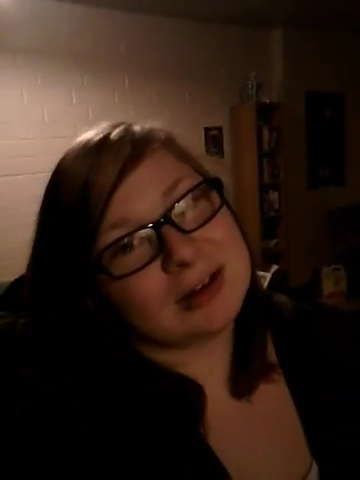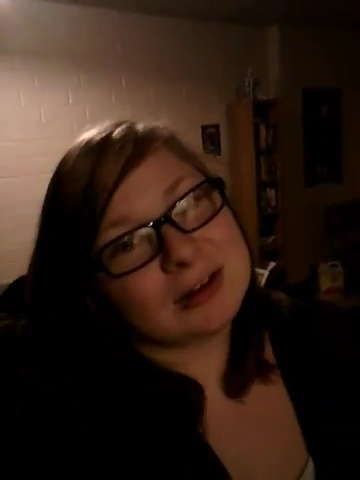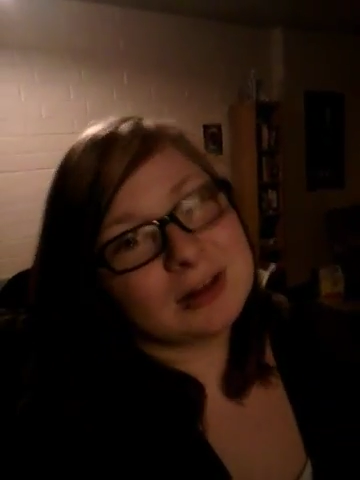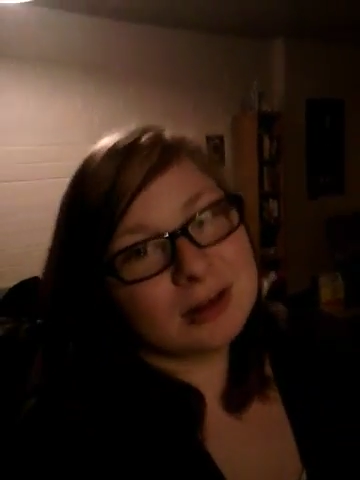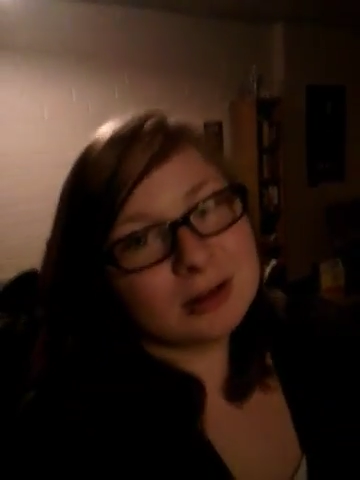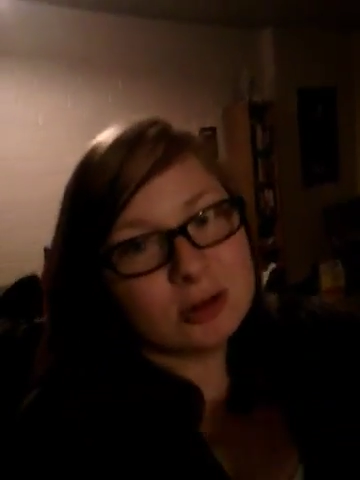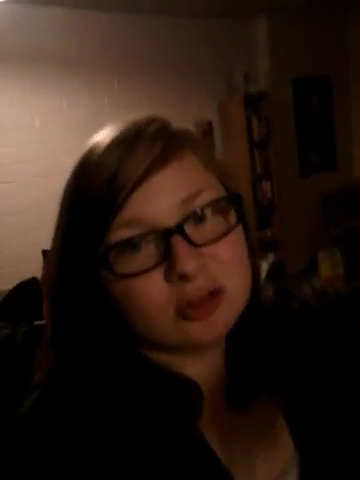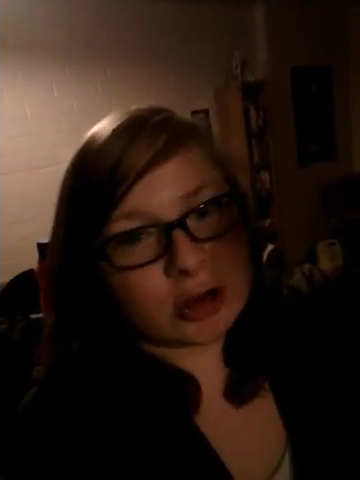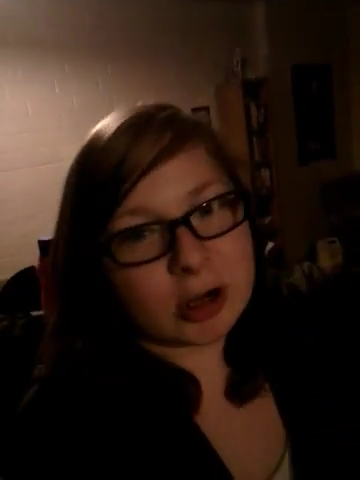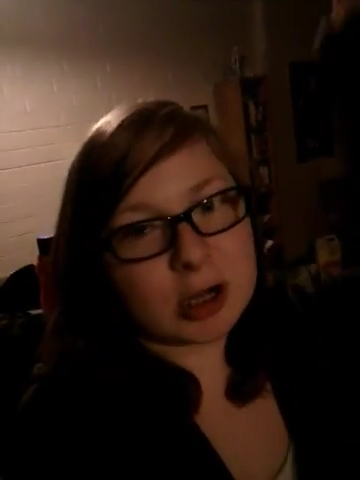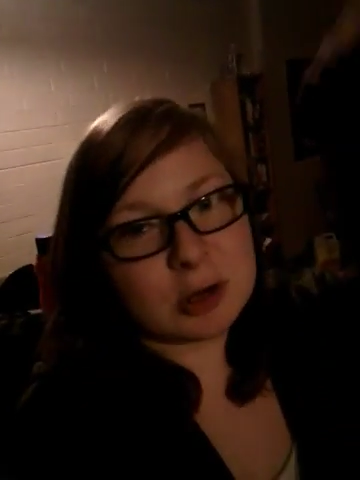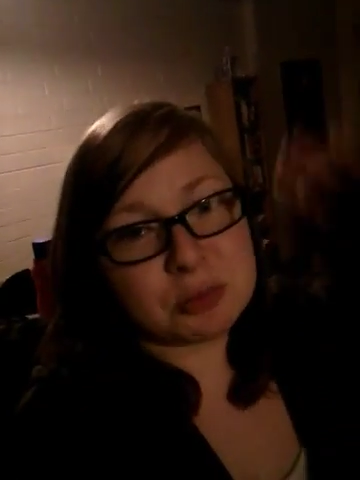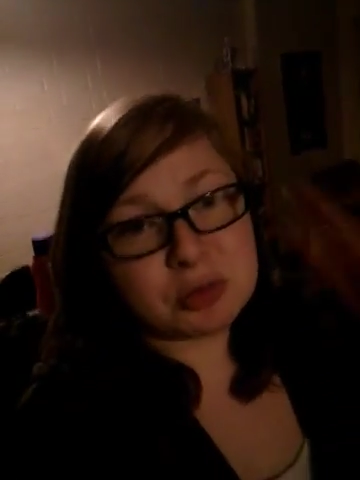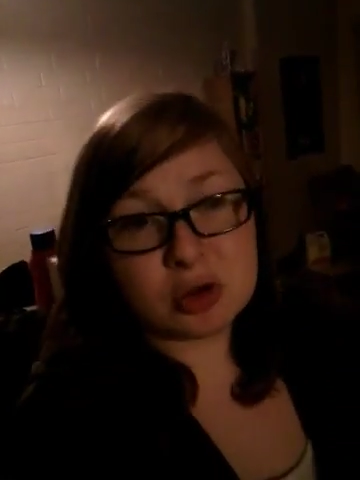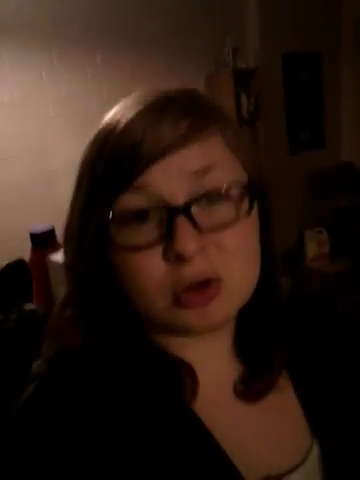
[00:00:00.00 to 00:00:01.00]
and trying
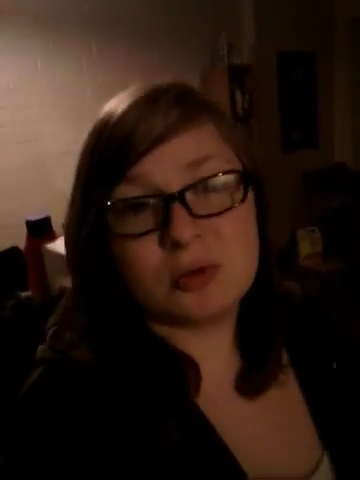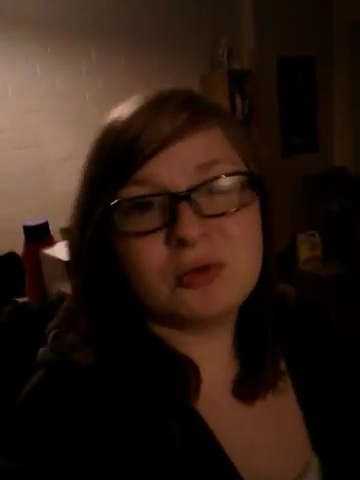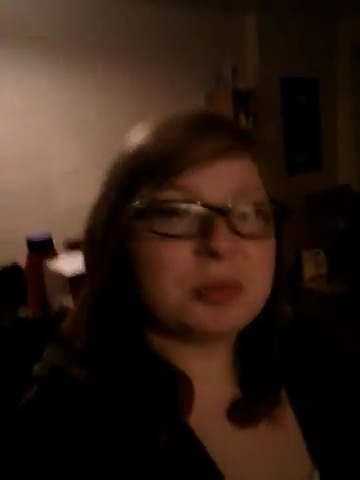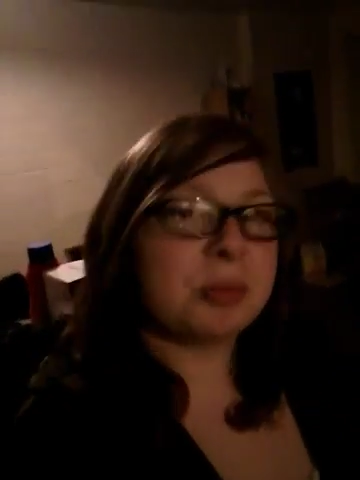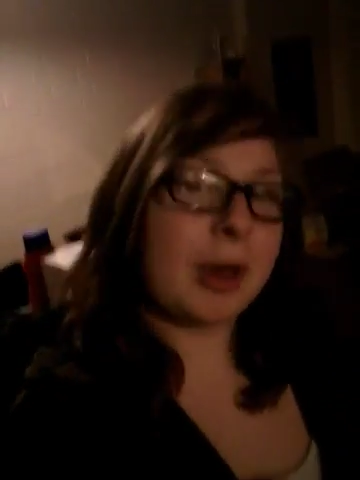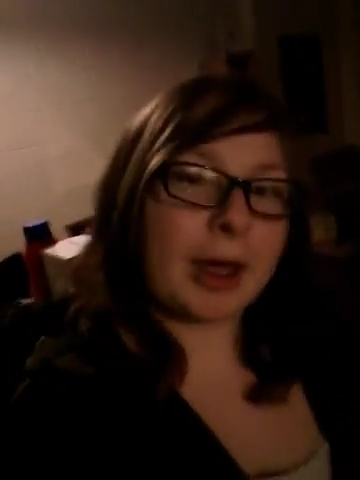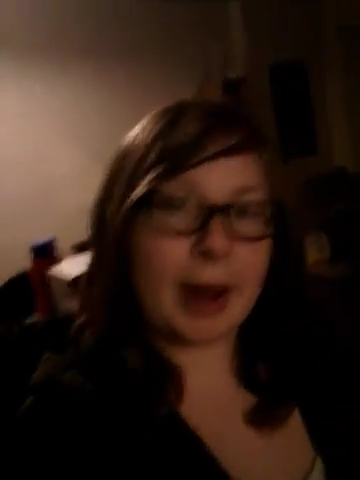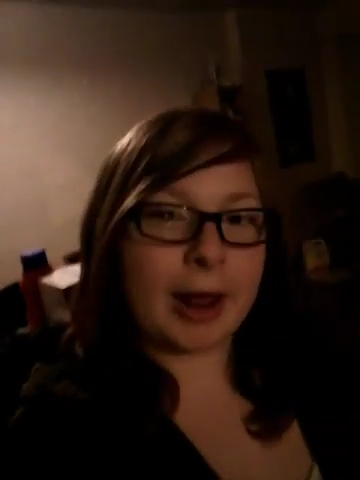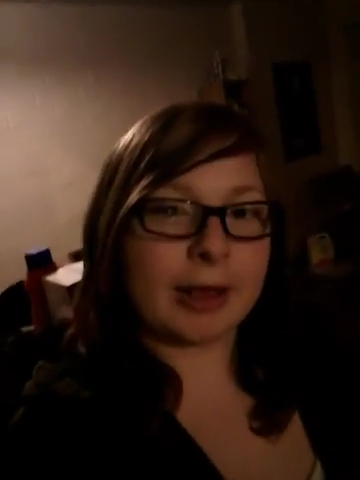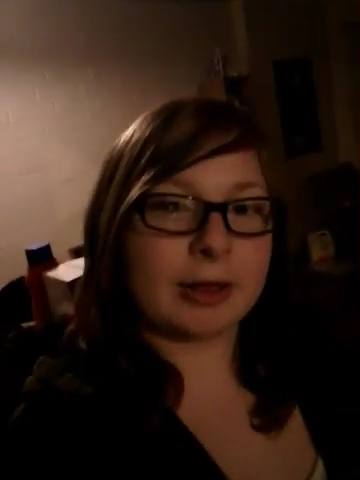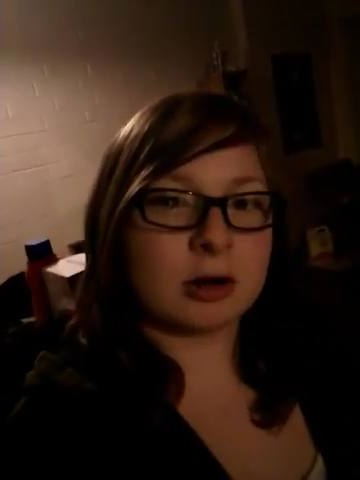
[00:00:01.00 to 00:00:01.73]
to move and pack,